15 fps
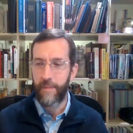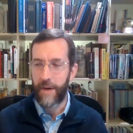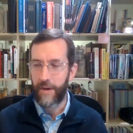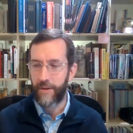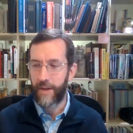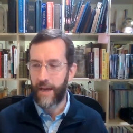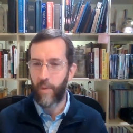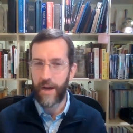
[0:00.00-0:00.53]

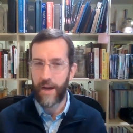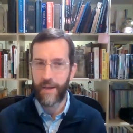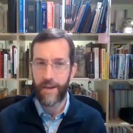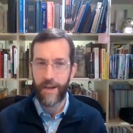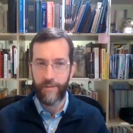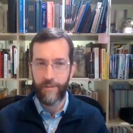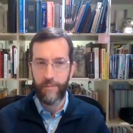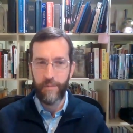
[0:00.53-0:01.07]
about why
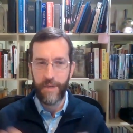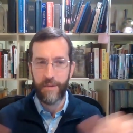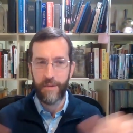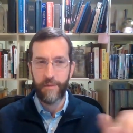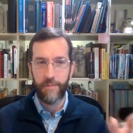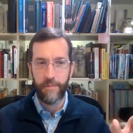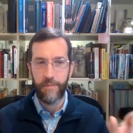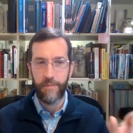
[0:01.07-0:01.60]
kind of
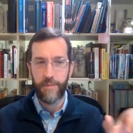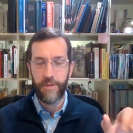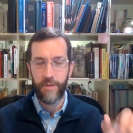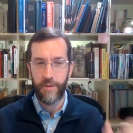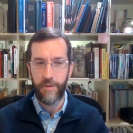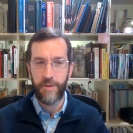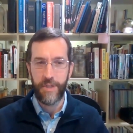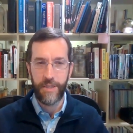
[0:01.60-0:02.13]
big
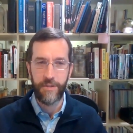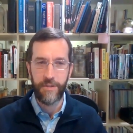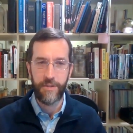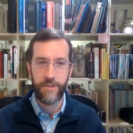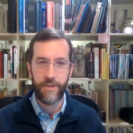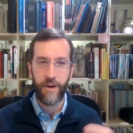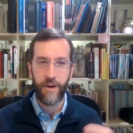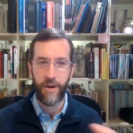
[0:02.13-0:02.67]

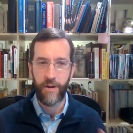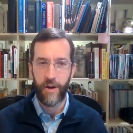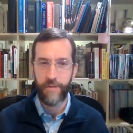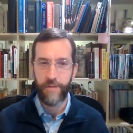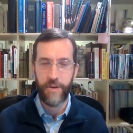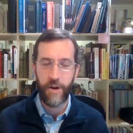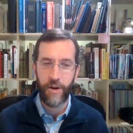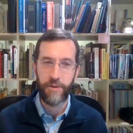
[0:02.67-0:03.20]
solutions are
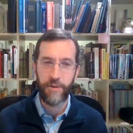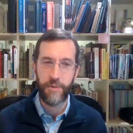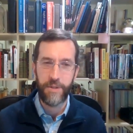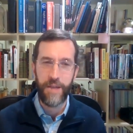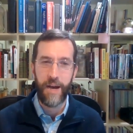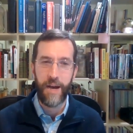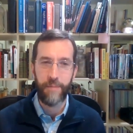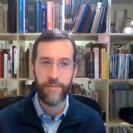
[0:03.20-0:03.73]
often hard to
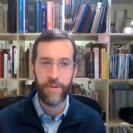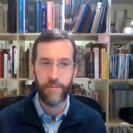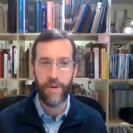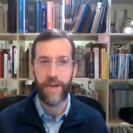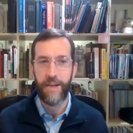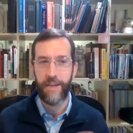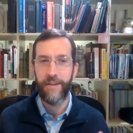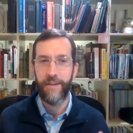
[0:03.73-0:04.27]
adopt and
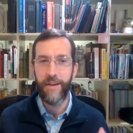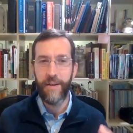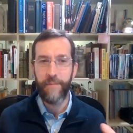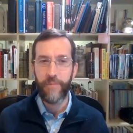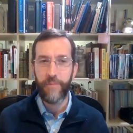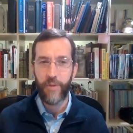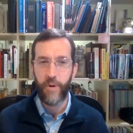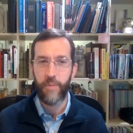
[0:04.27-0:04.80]
why
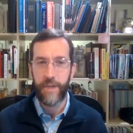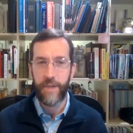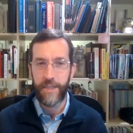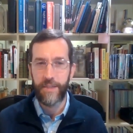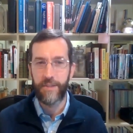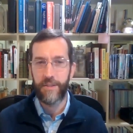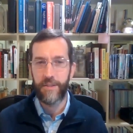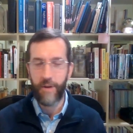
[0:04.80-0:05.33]

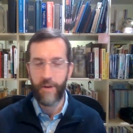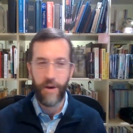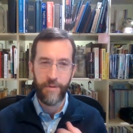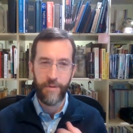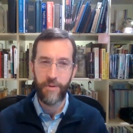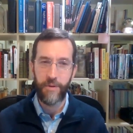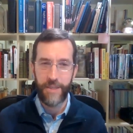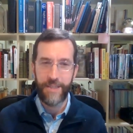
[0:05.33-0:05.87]
corporations
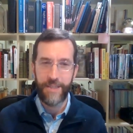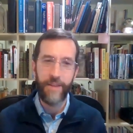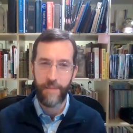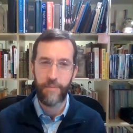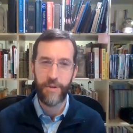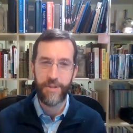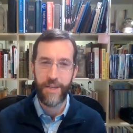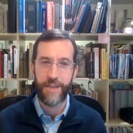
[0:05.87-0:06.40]
often only need
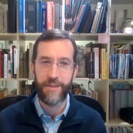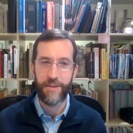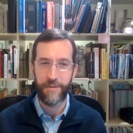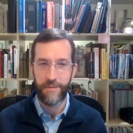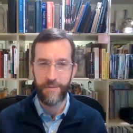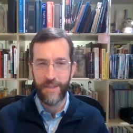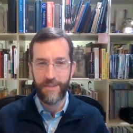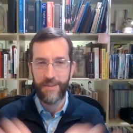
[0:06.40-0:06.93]
10%
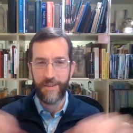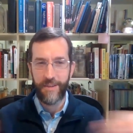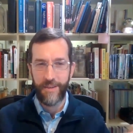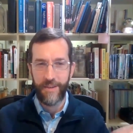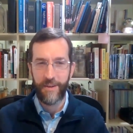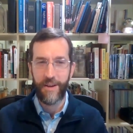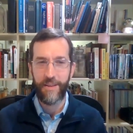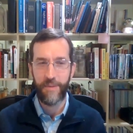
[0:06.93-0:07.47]
of this,
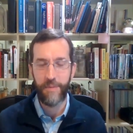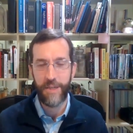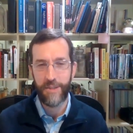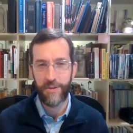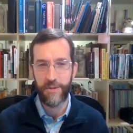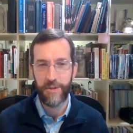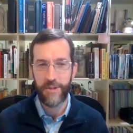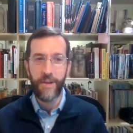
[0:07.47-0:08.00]
kind of the big
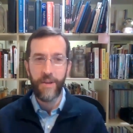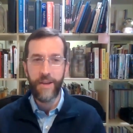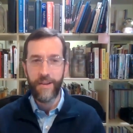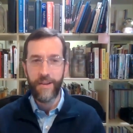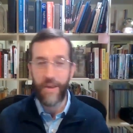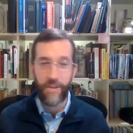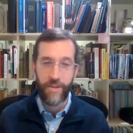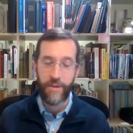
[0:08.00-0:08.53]
solution.
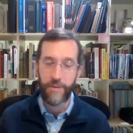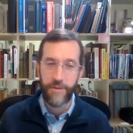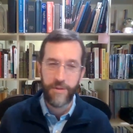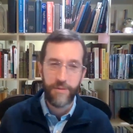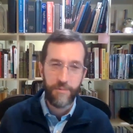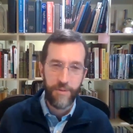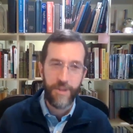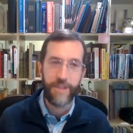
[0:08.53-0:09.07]
I thought that
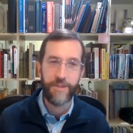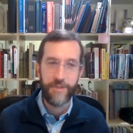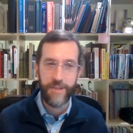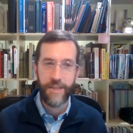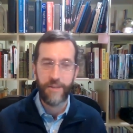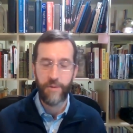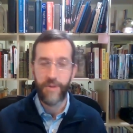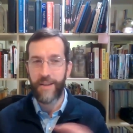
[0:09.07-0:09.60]
was really
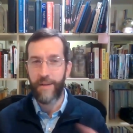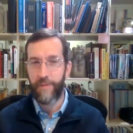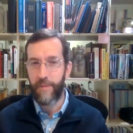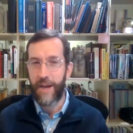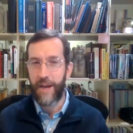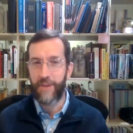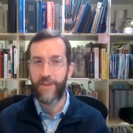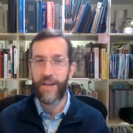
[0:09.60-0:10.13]
interesting as well, not for
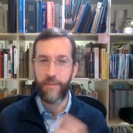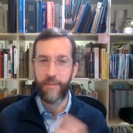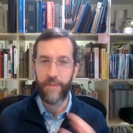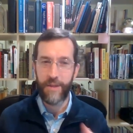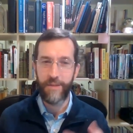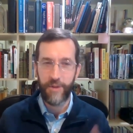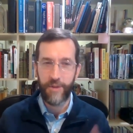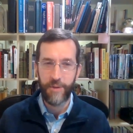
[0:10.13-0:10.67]
biotech,
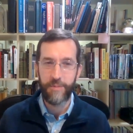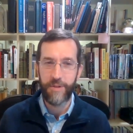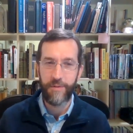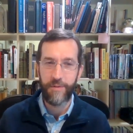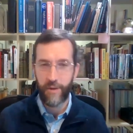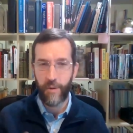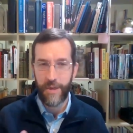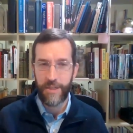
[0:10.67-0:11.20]
but in terms
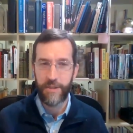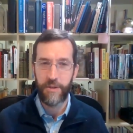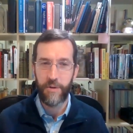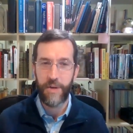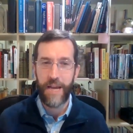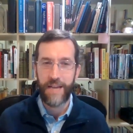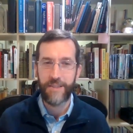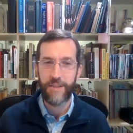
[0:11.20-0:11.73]
of the question you
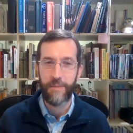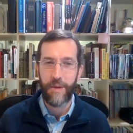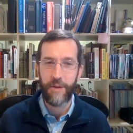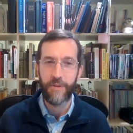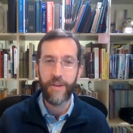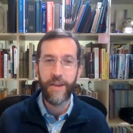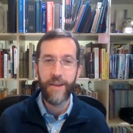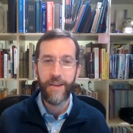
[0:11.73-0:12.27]
had asked
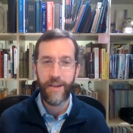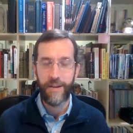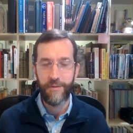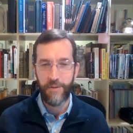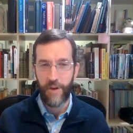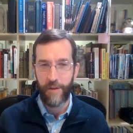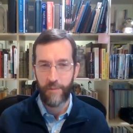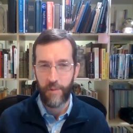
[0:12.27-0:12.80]
about kind
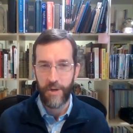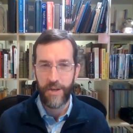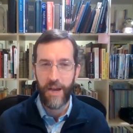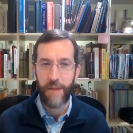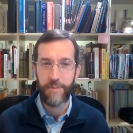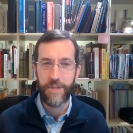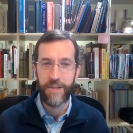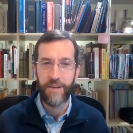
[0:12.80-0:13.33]
of software
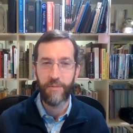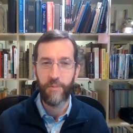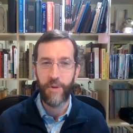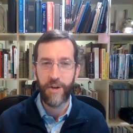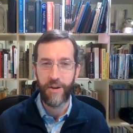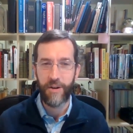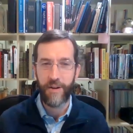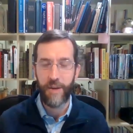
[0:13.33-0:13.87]
adoption and
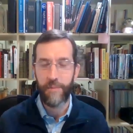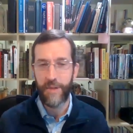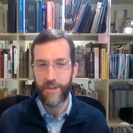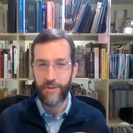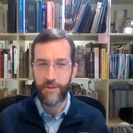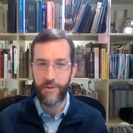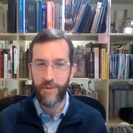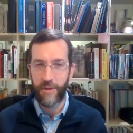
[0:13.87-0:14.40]
what are
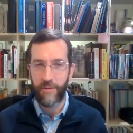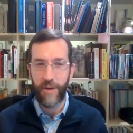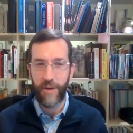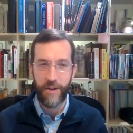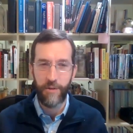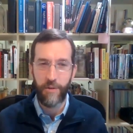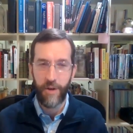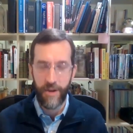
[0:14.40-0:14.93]
companies doing
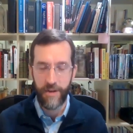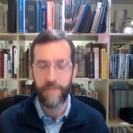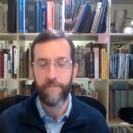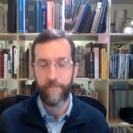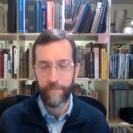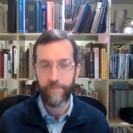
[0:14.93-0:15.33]
right or wrong.